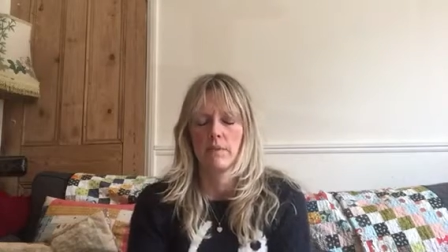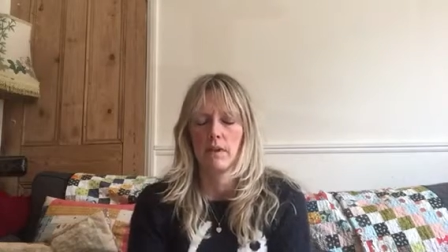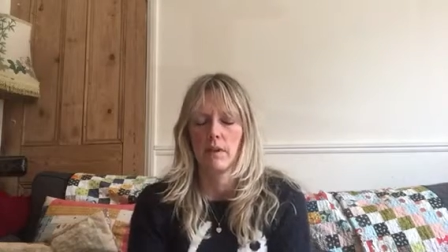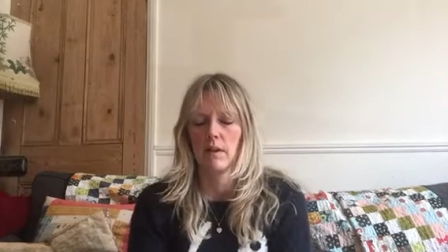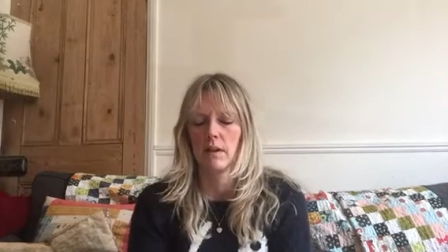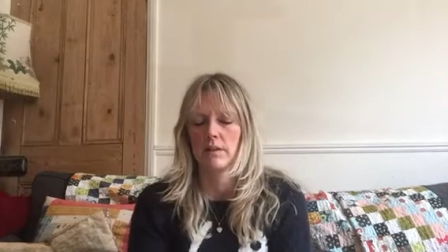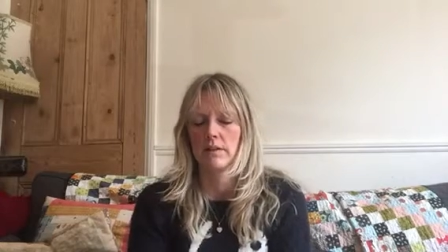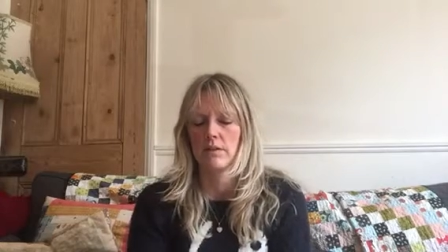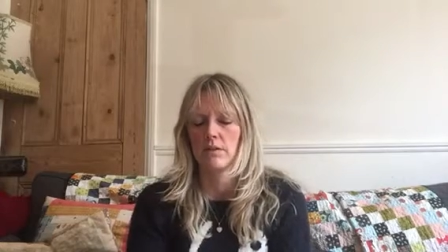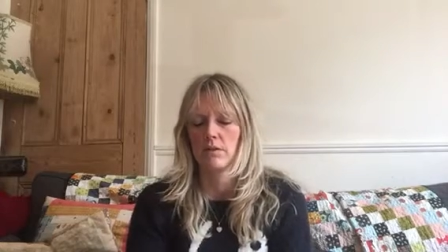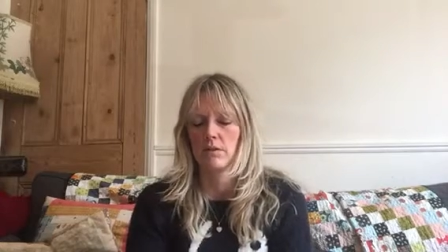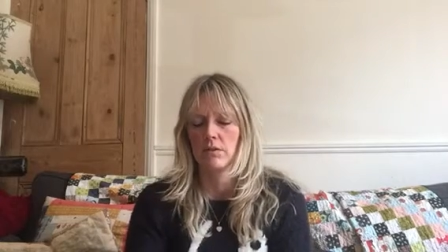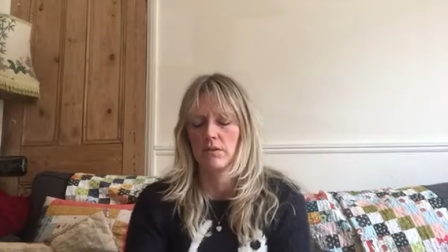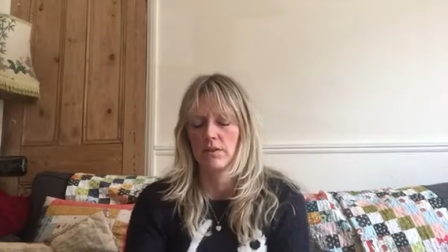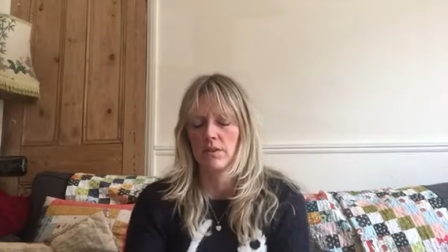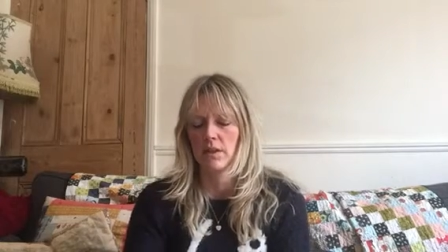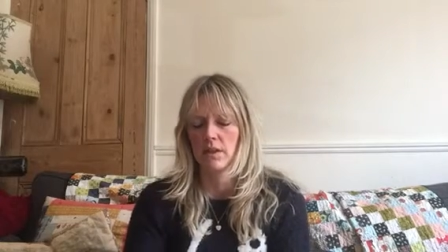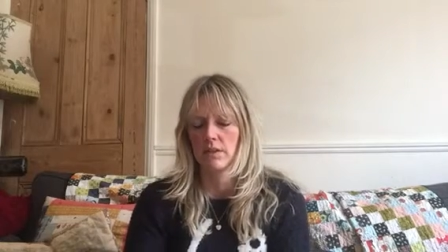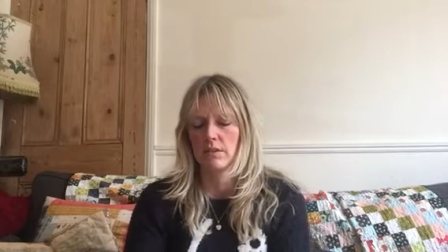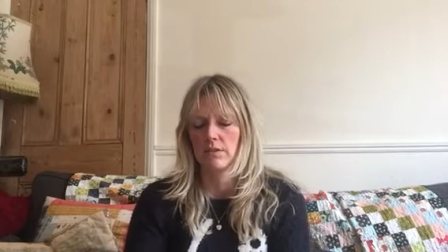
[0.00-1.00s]
the light's not as
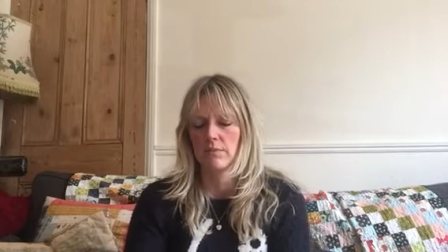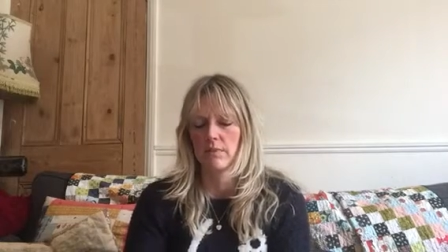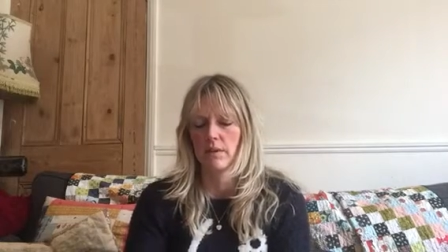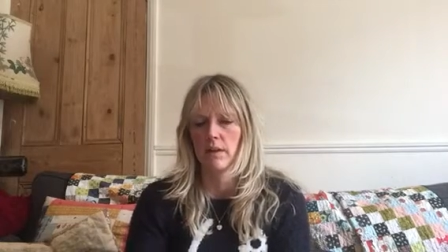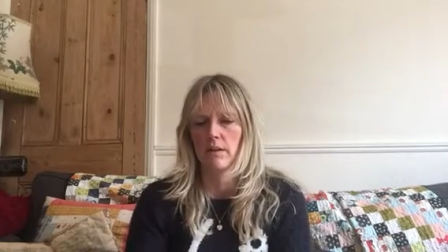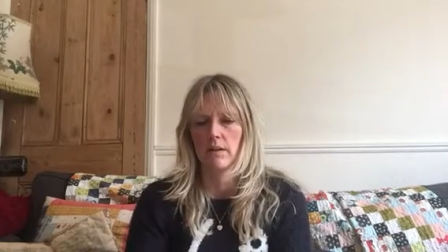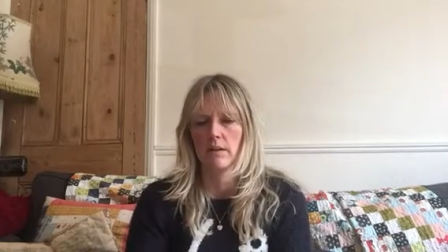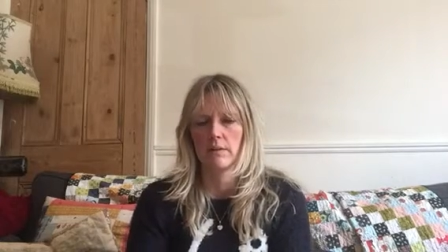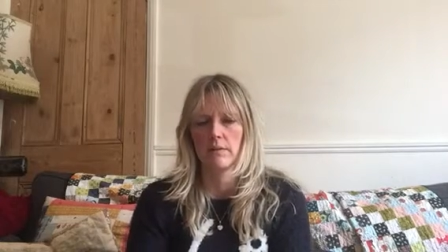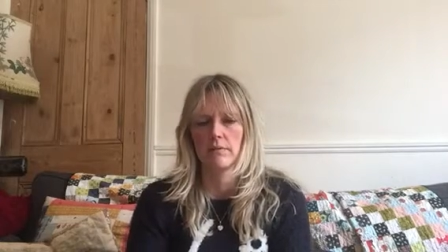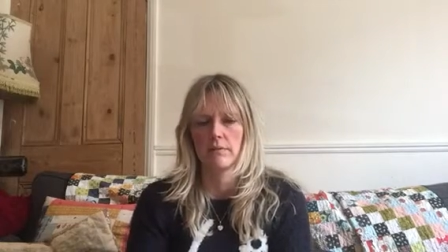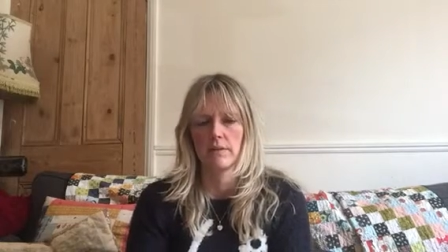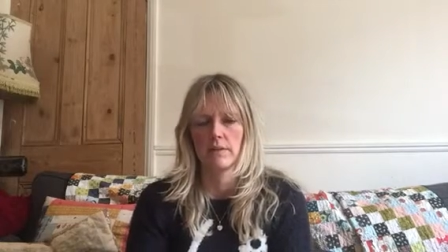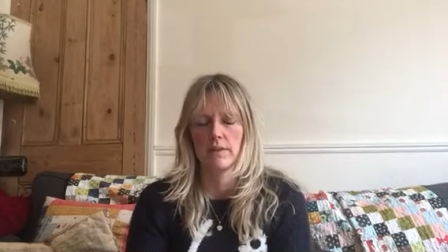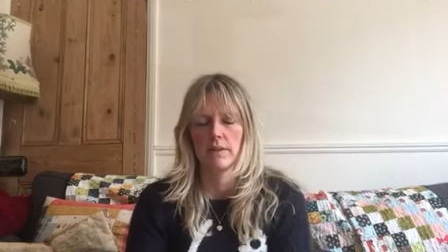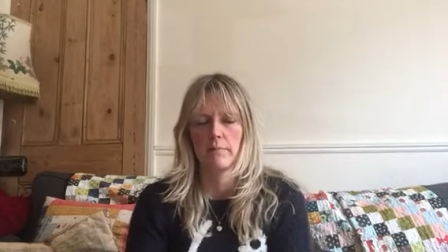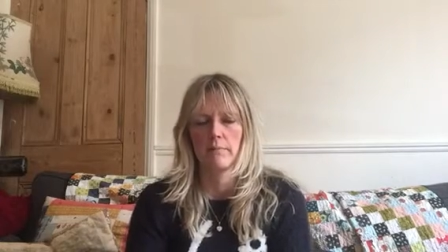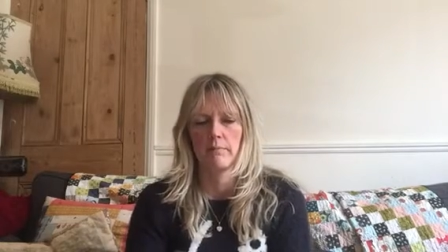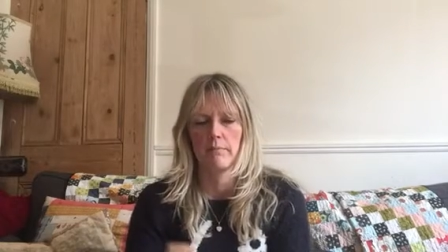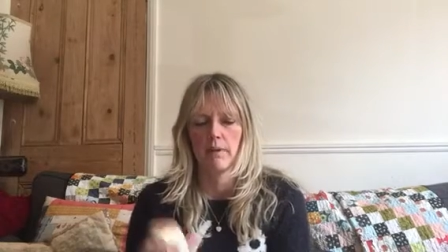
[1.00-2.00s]
good as well either, is
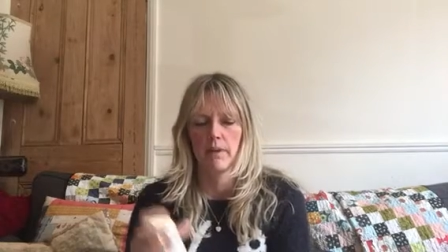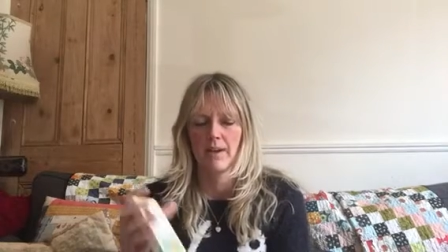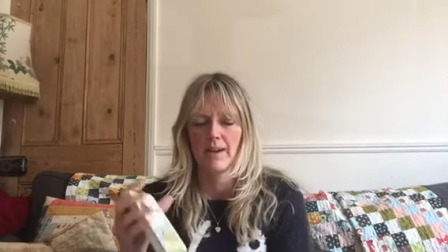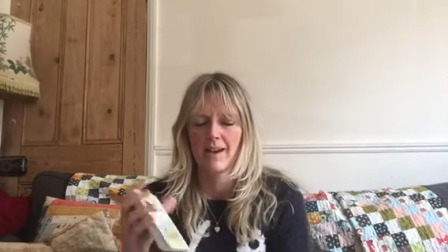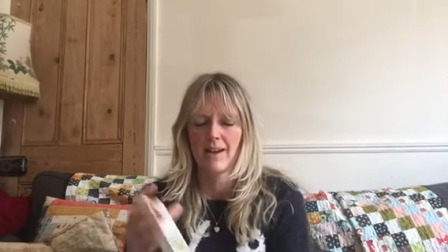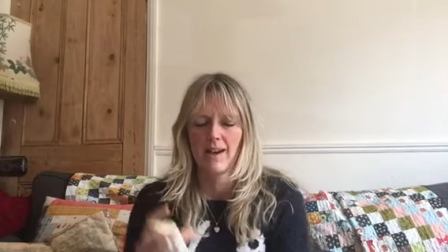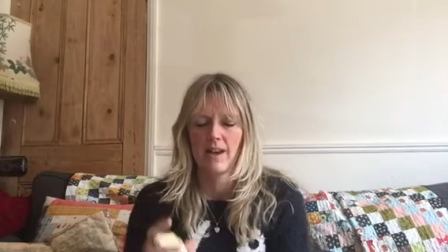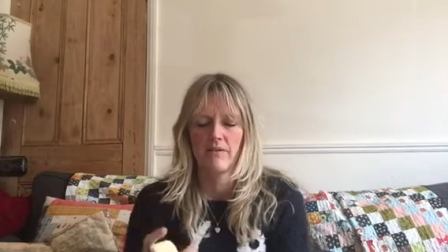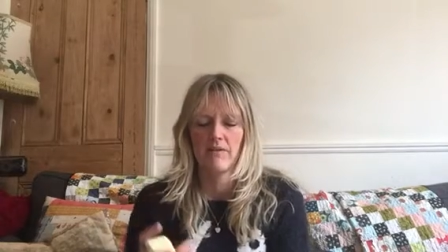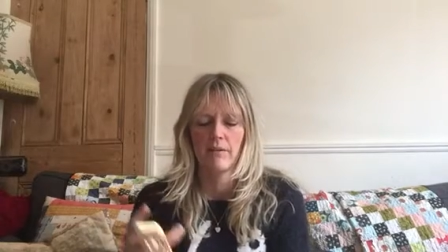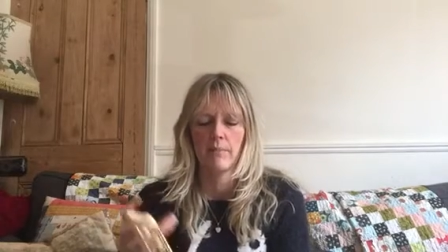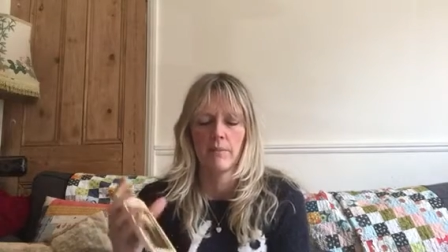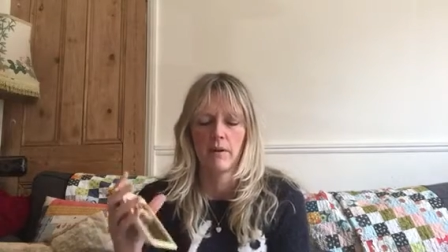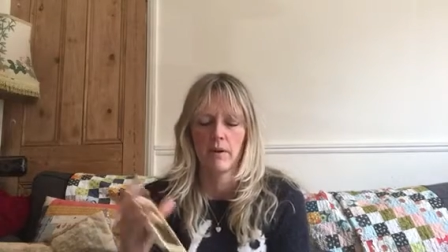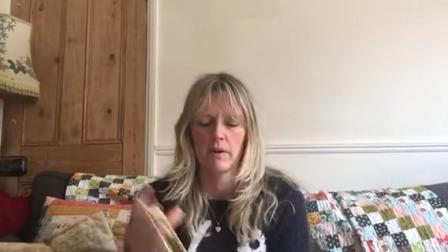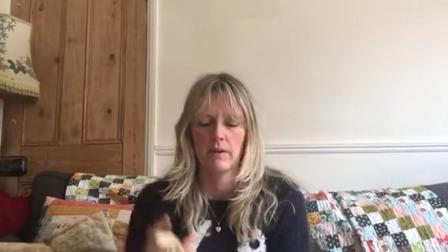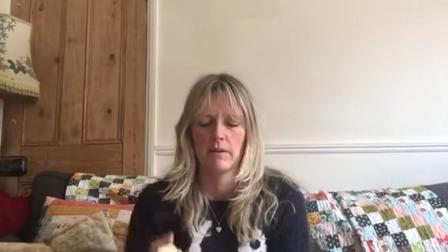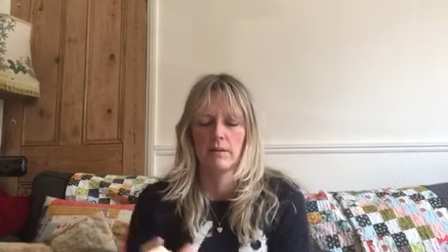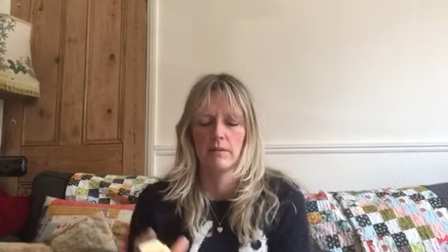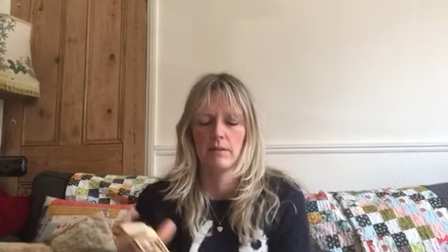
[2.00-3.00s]
it? But never
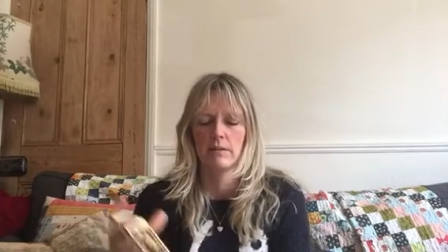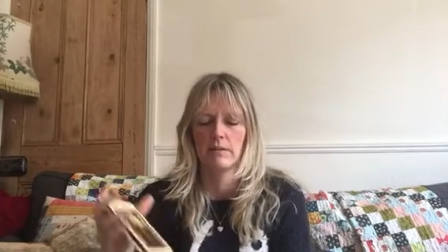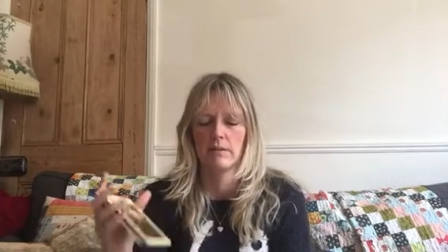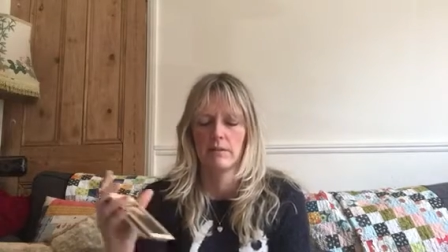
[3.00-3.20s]
mind.